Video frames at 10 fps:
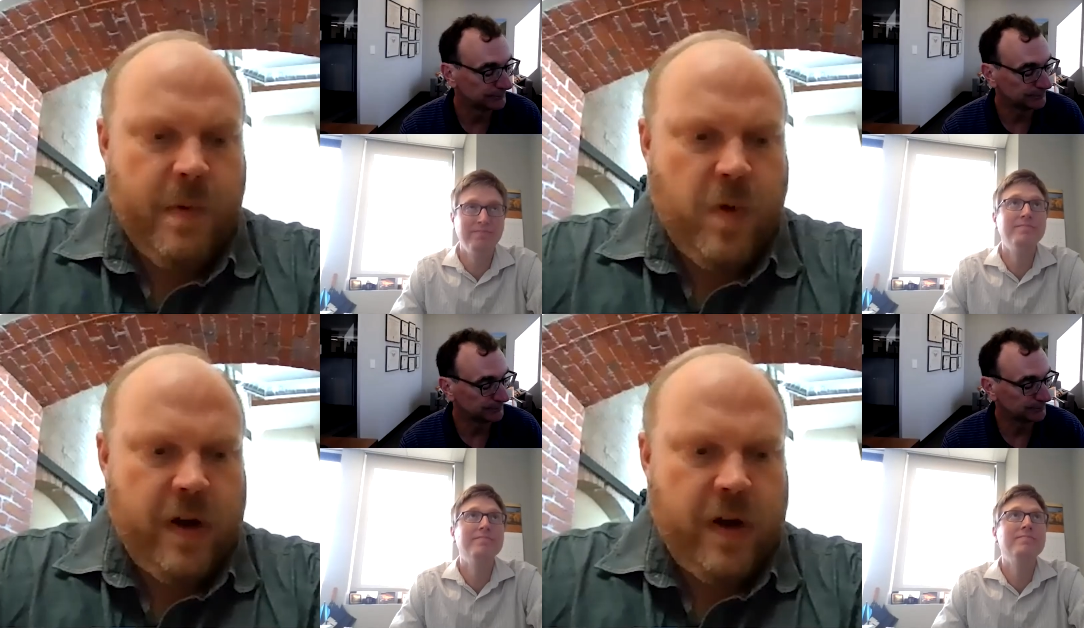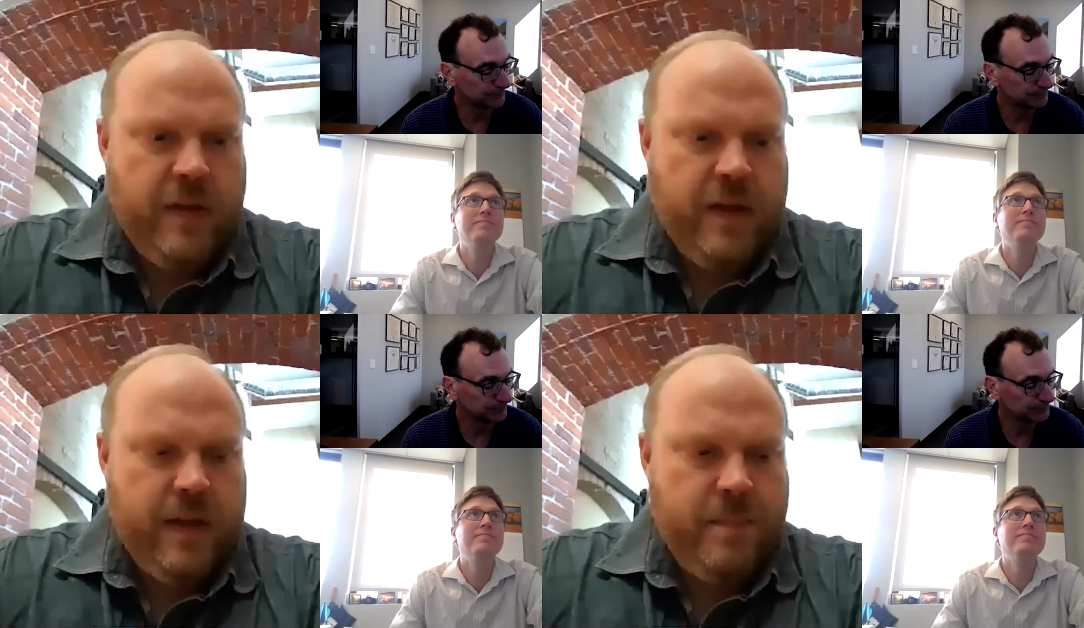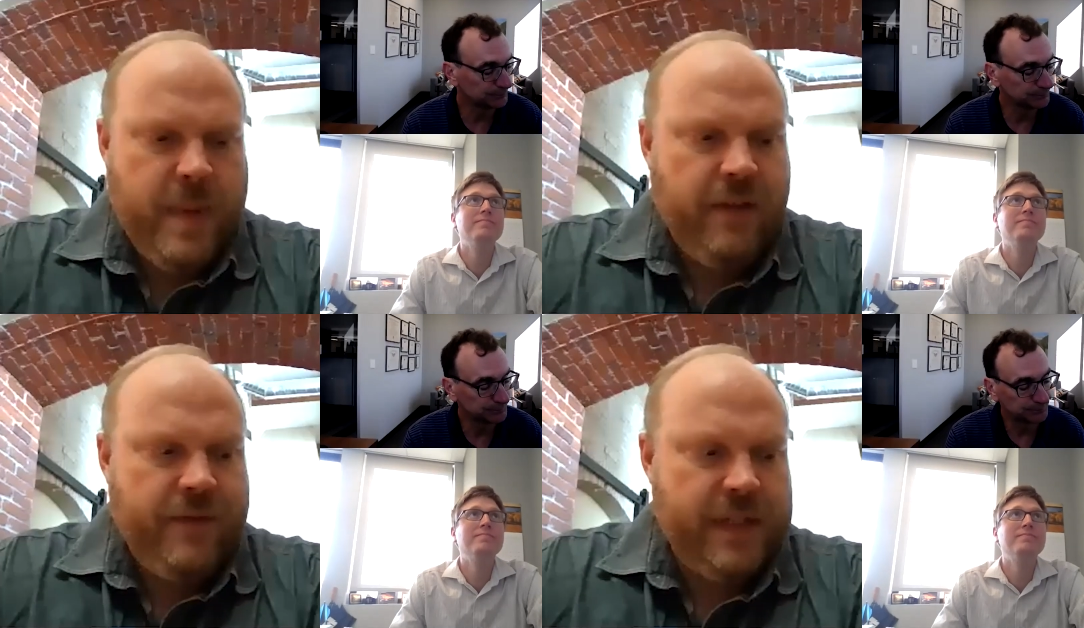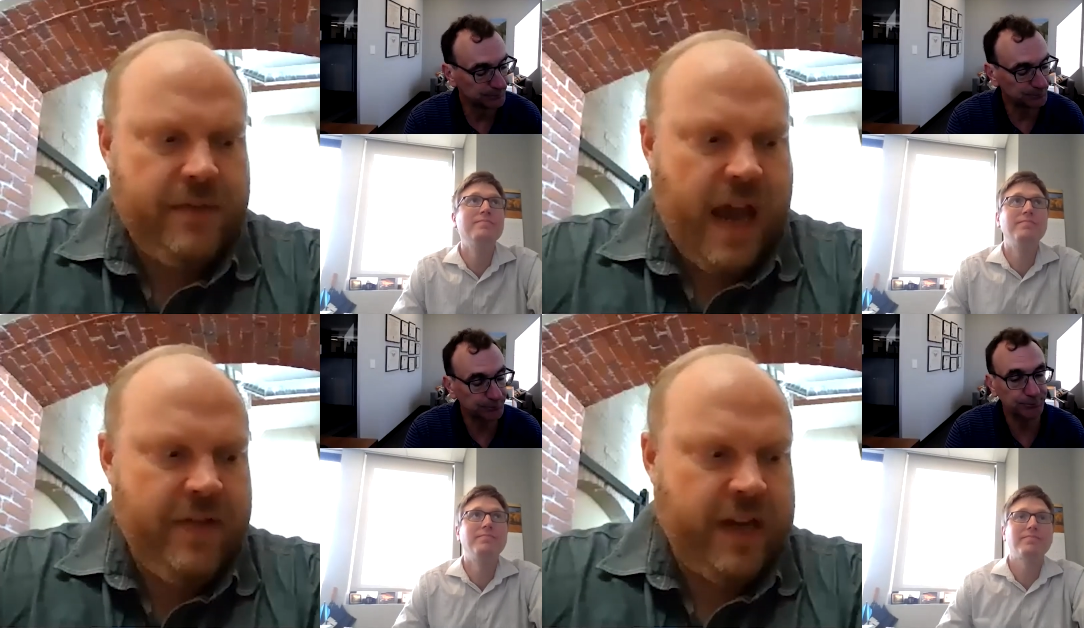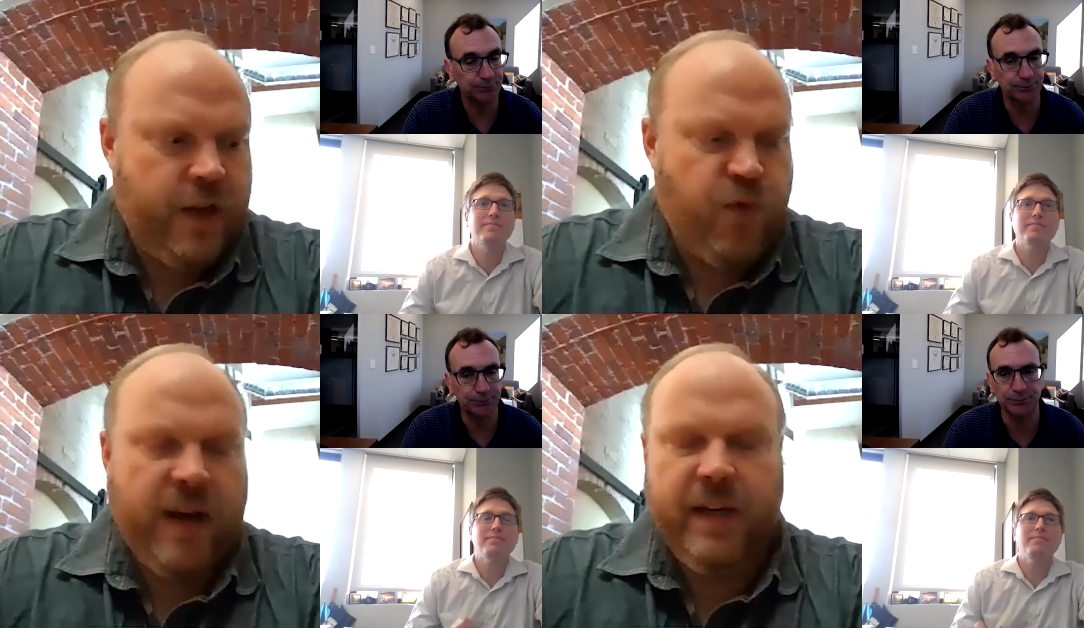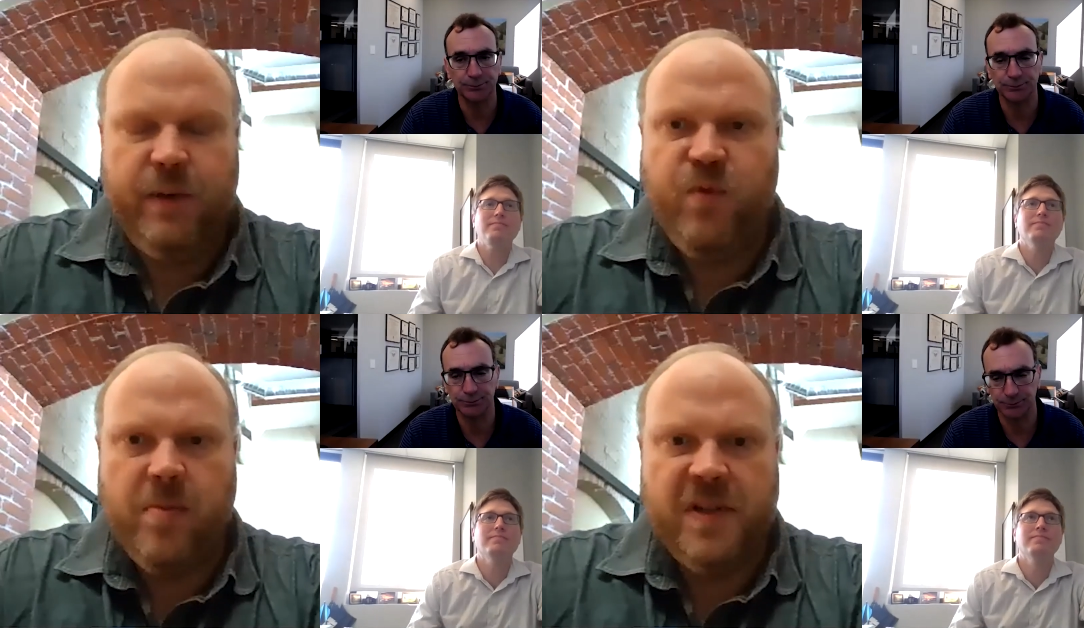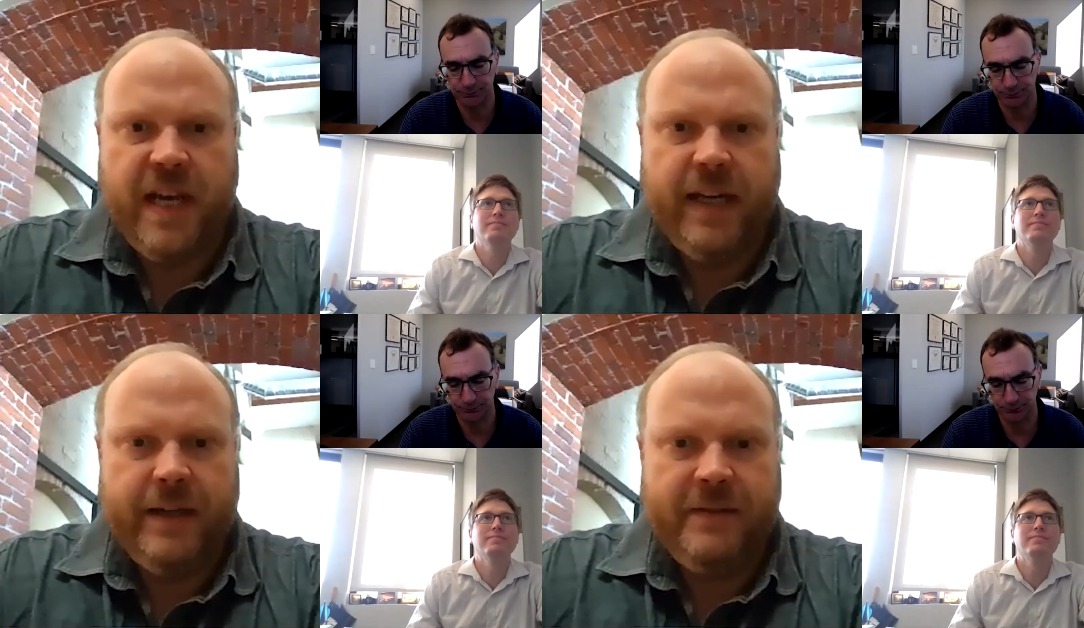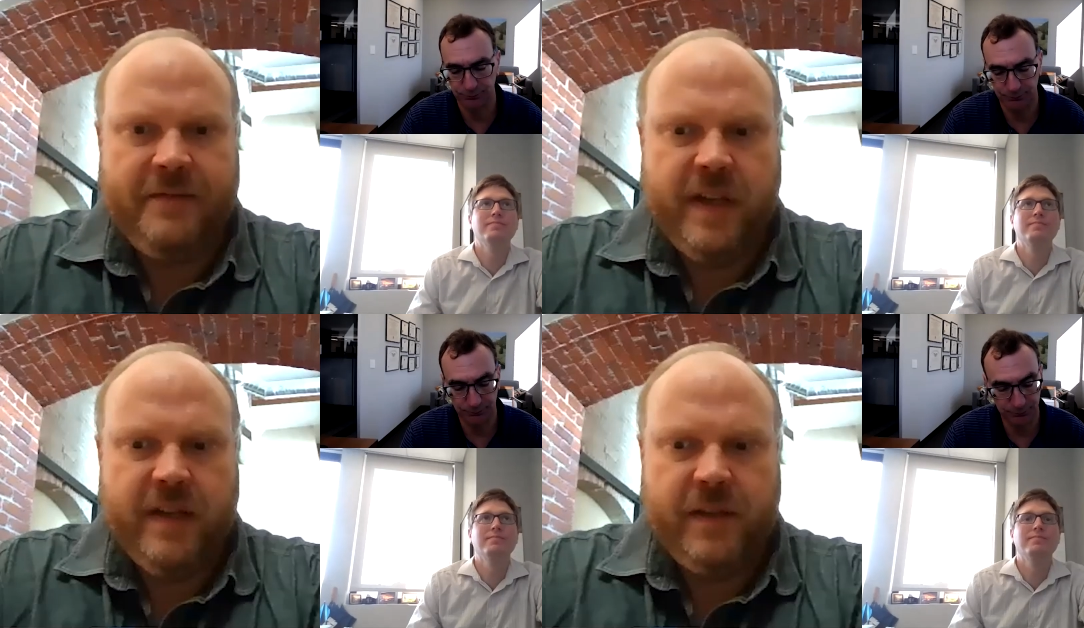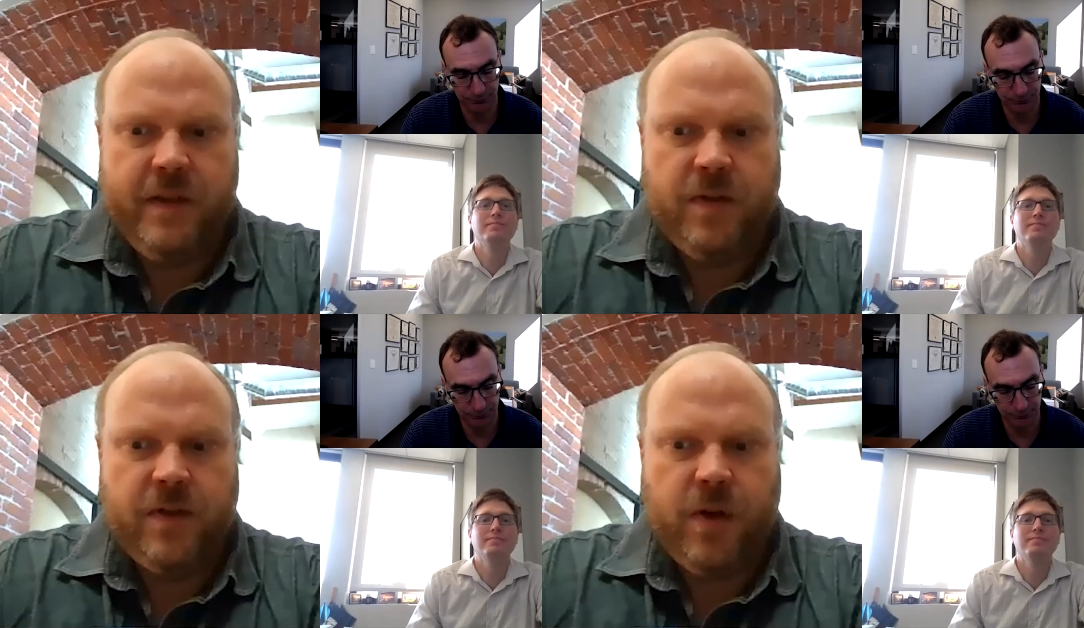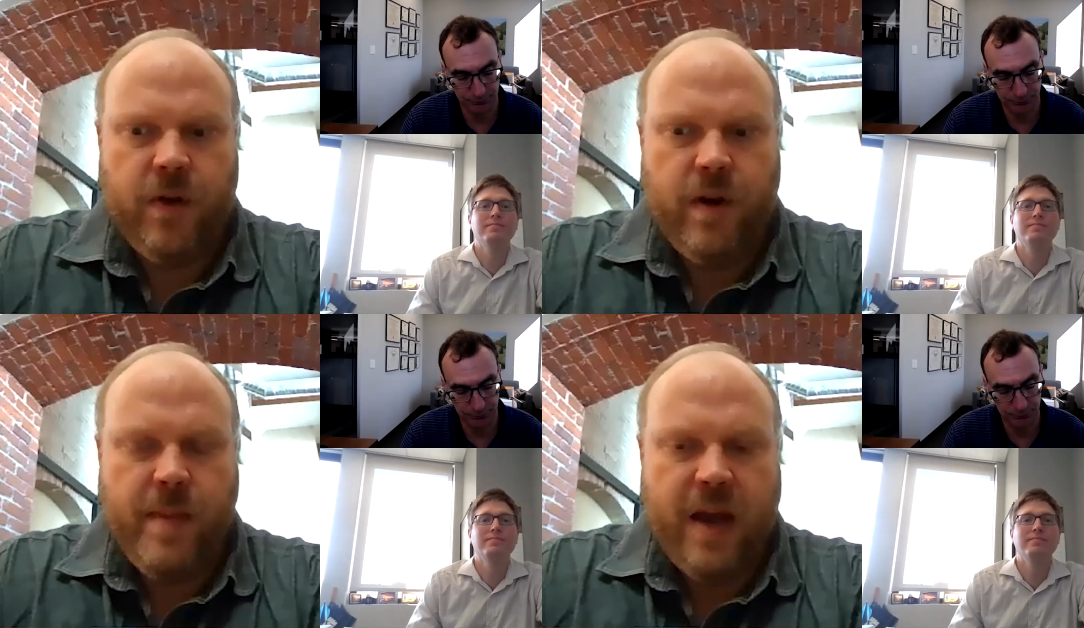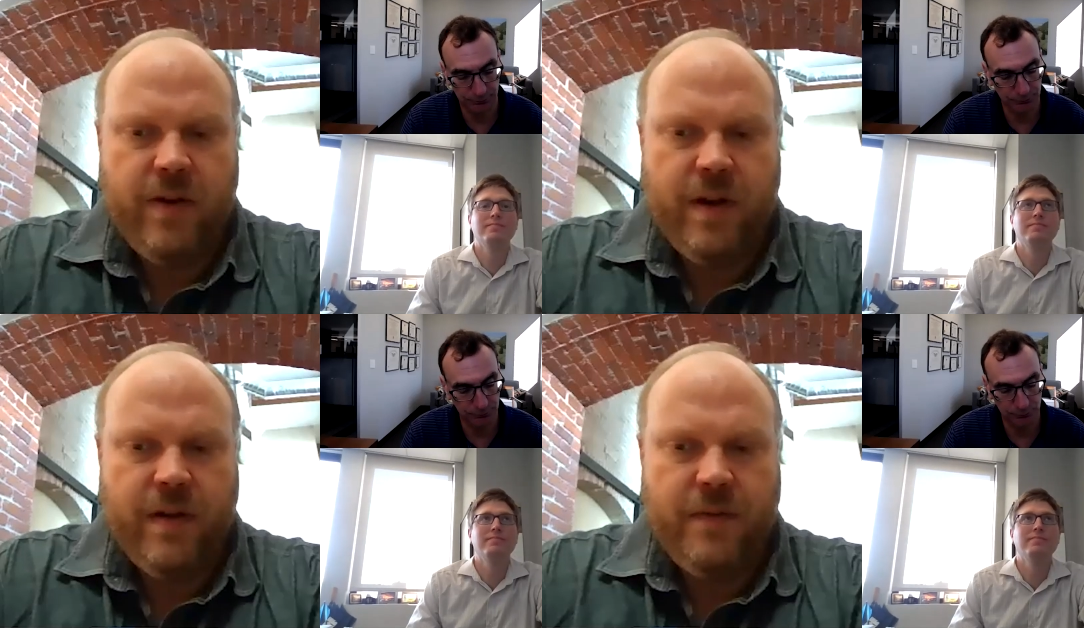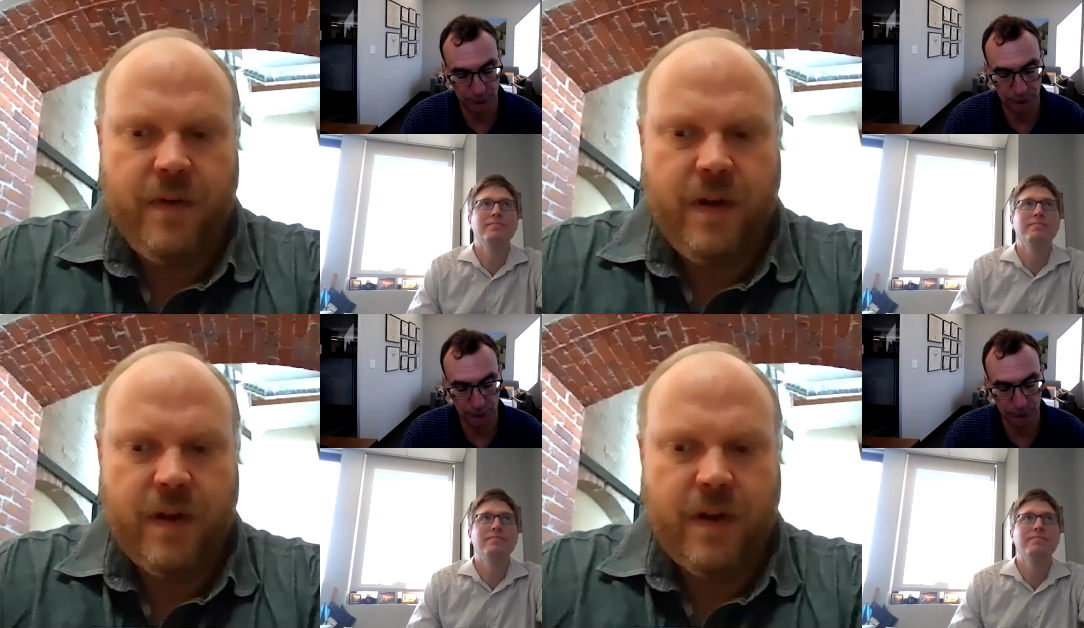Speaker 1: one of the benefits of having an accredited representative is there's a certain amount of uh,